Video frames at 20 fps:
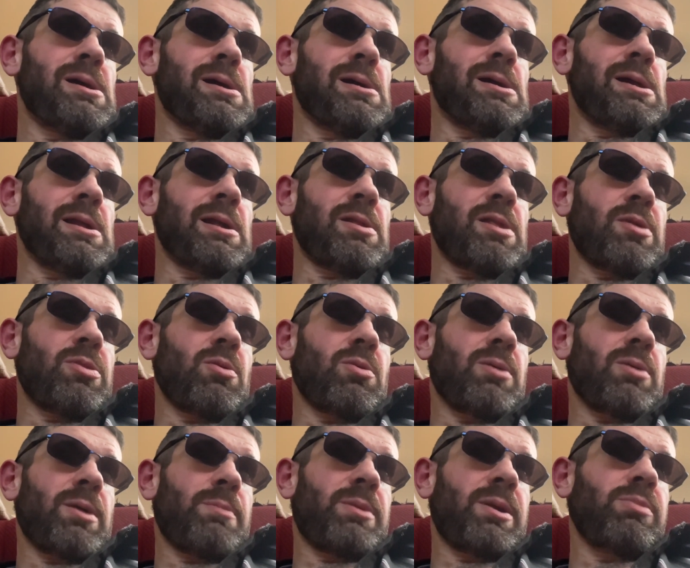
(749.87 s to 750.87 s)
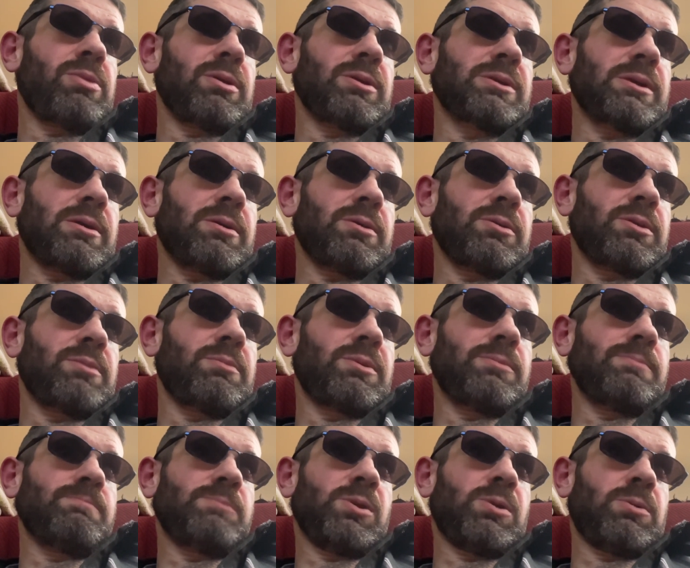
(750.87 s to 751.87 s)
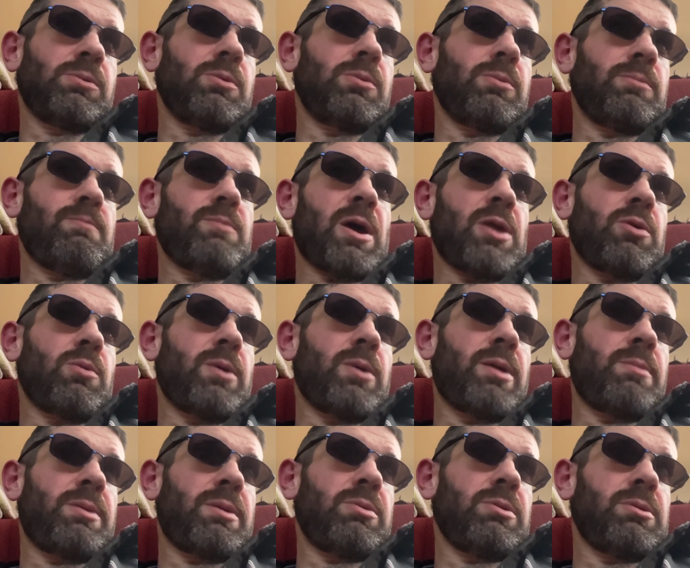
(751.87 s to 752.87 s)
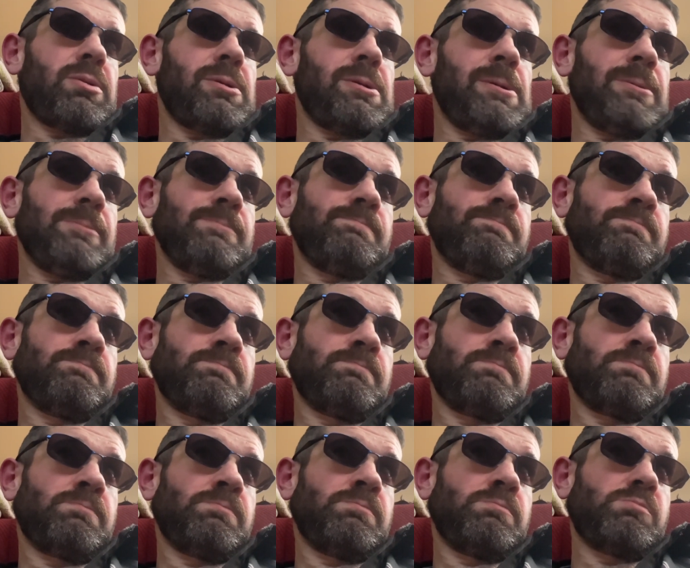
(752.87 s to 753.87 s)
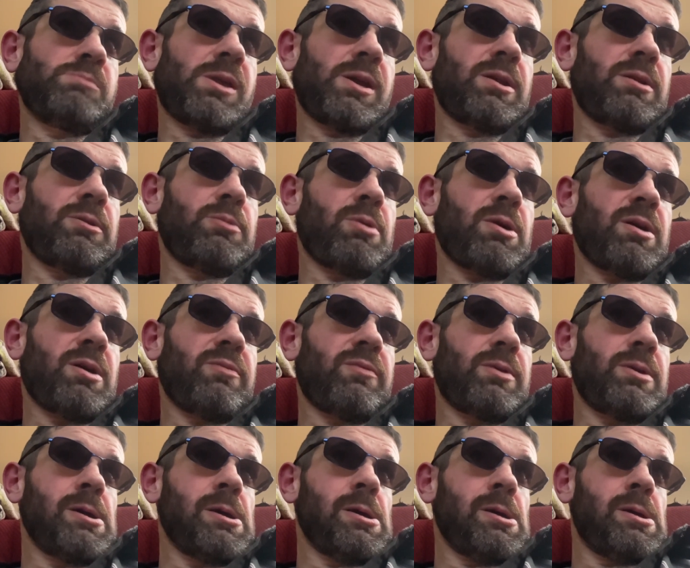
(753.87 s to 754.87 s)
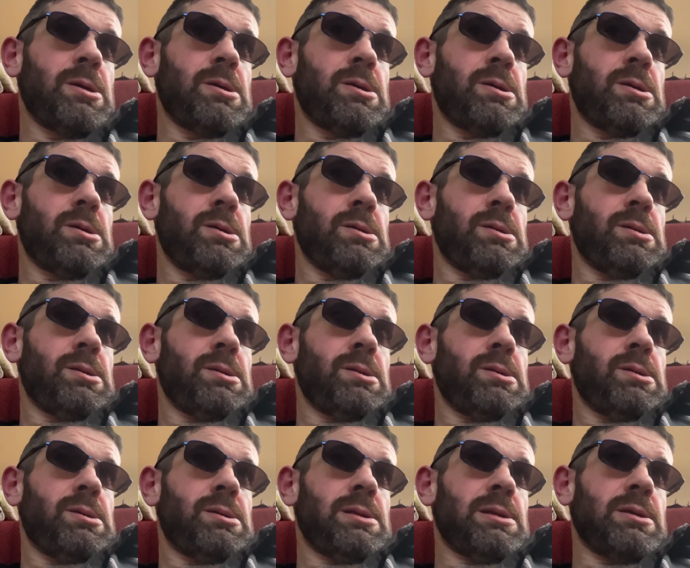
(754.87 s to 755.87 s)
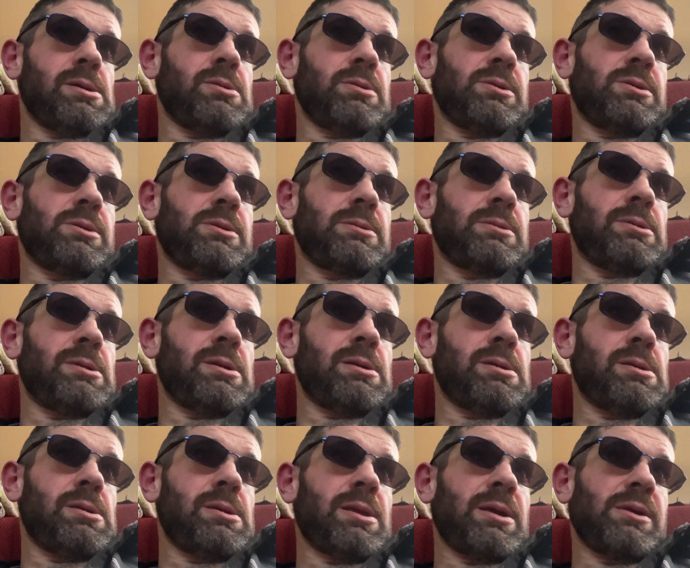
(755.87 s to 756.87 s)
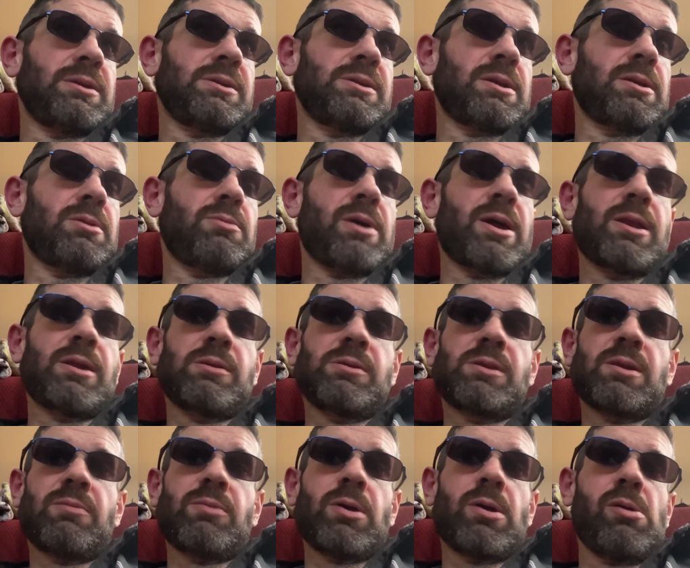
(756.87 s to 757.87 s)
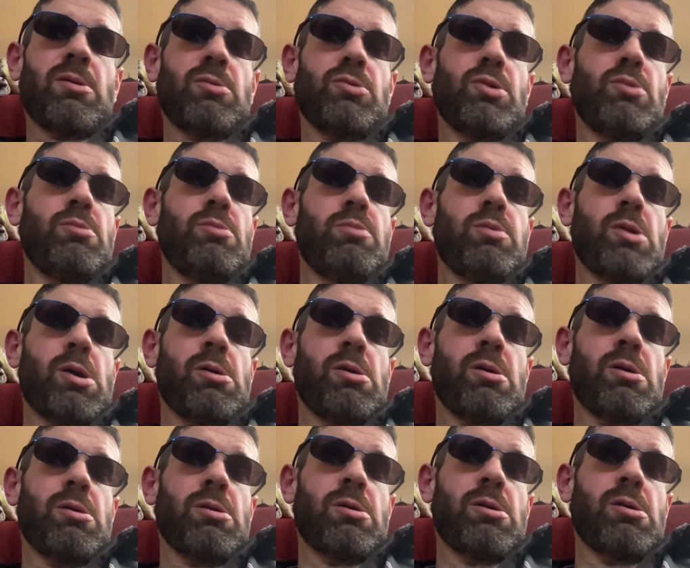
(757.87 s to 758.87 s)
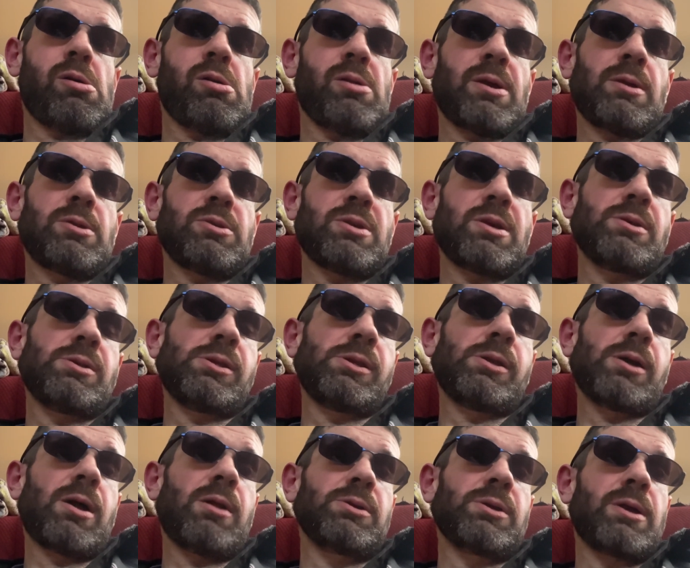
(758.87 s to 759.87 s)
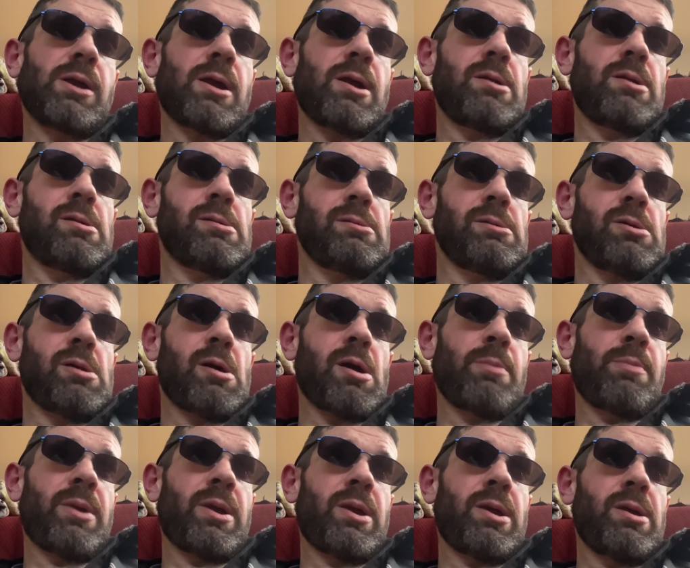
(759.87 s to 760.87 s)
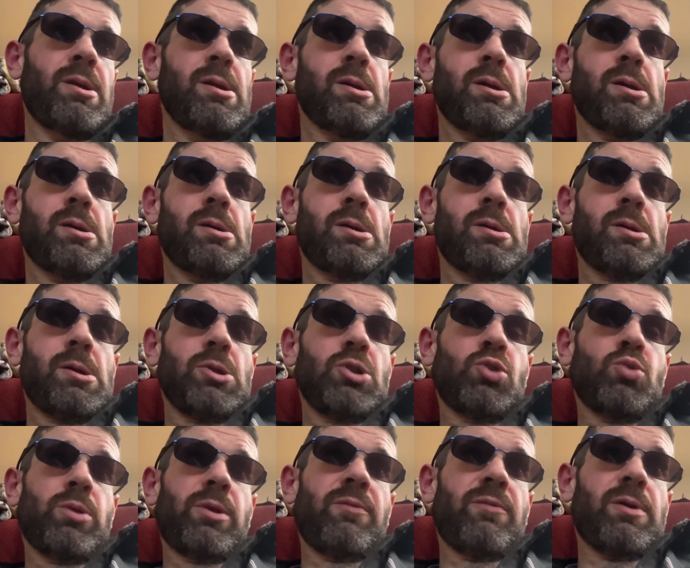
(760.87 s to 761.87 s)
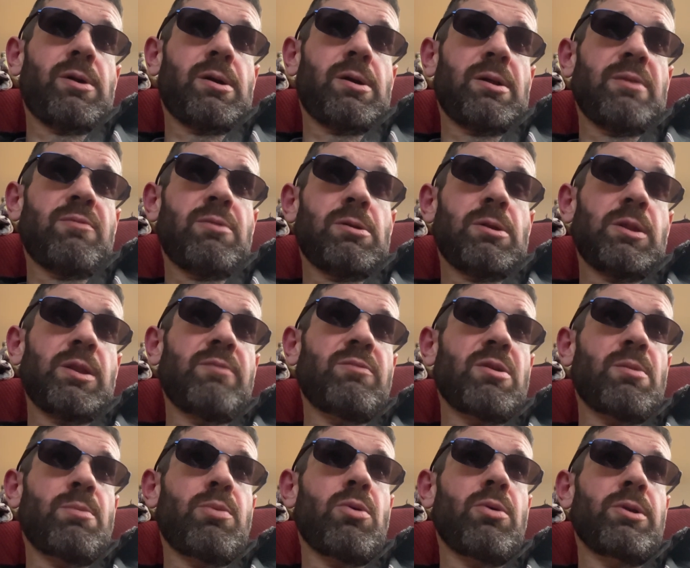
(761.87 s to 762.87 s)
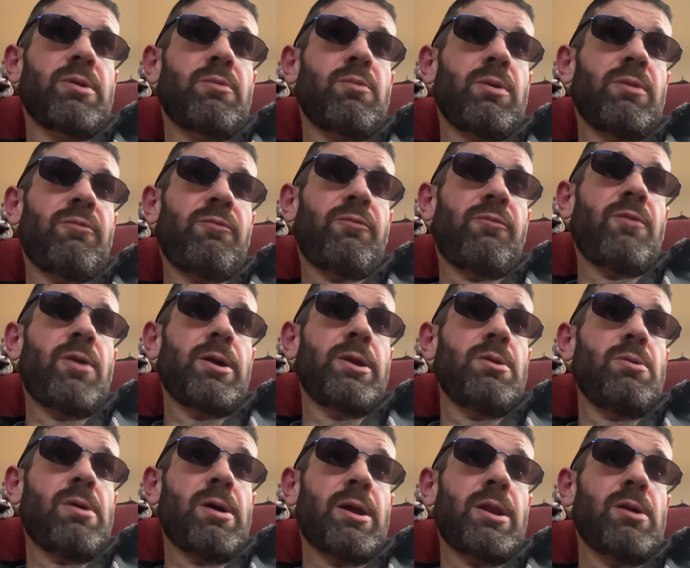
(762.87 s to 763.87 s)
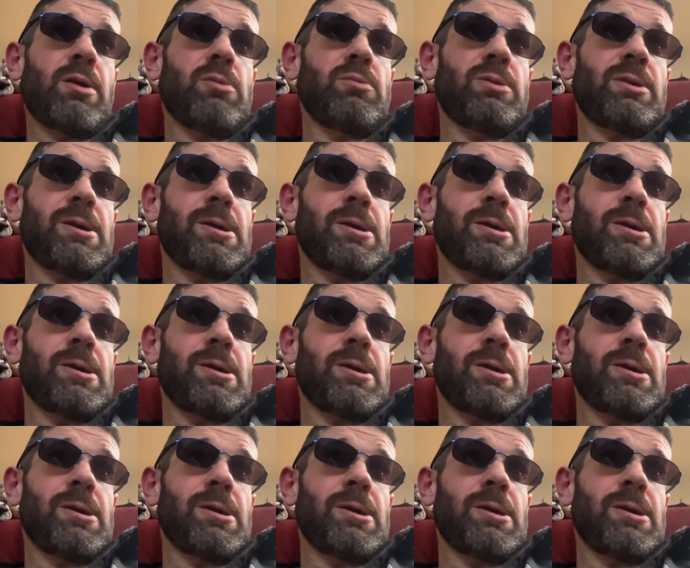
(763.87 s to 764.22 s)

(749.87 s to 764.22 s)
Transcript: And then the white people are selling them to other white people, making a profit. And of course, like I said on Reddit and stuff, $60 a carton. I pay $25. I live in the border. Well, fuck you. I don't.